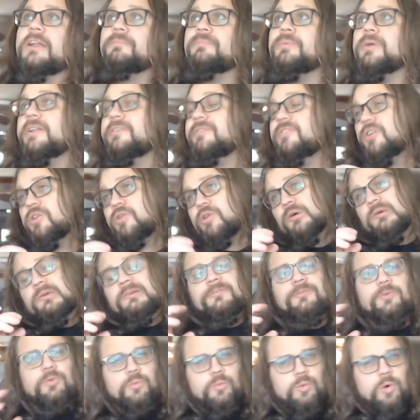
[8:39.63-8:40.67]
But if you go to
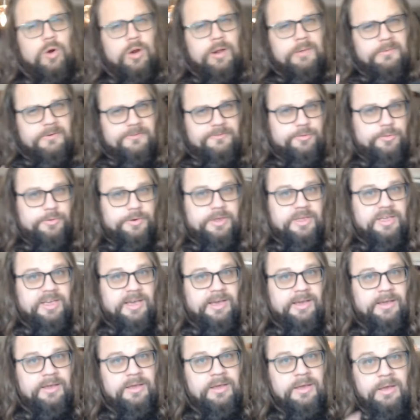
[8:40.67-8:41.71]
Warhammer
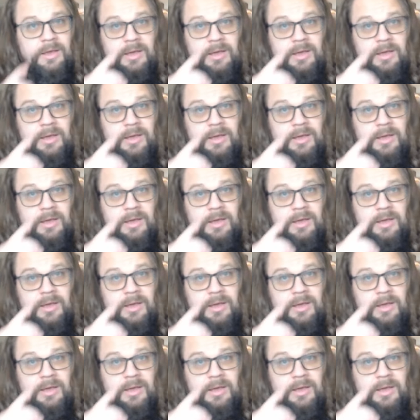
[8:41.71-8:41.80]
40k,